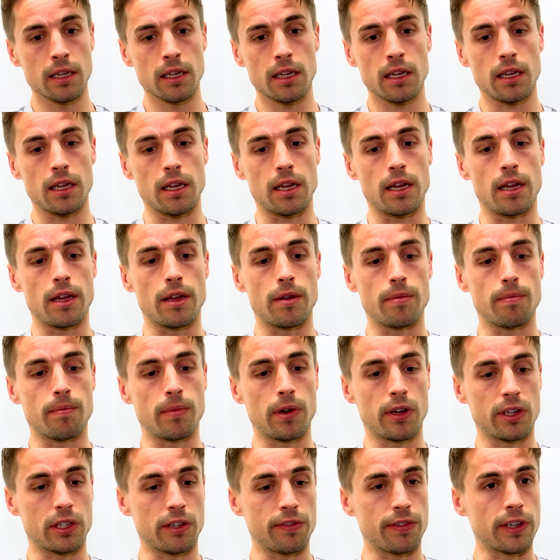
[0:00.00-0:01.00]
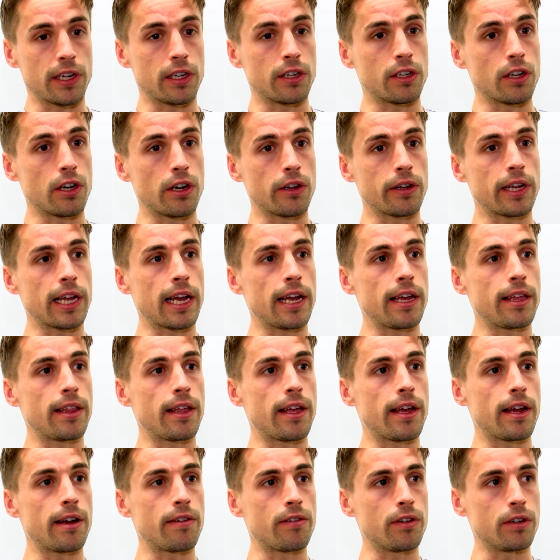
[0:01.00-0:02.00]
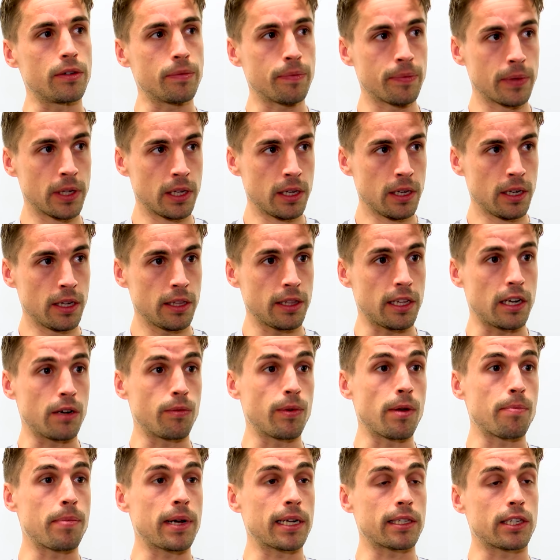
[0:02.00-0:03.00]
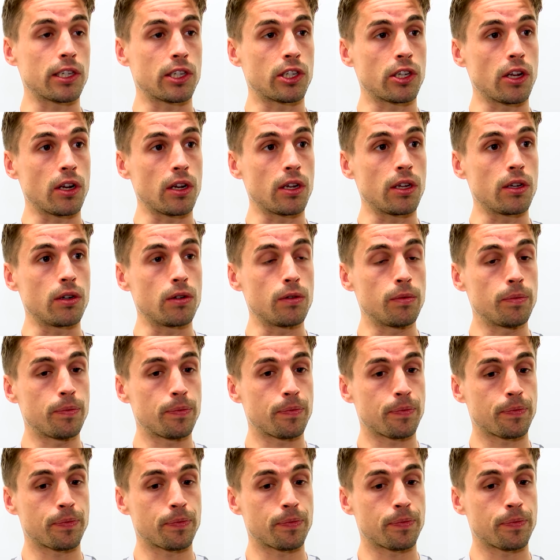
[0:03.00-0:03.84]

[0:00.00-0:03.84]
Um, like to think I'd done okay there and then I went back to Solihull.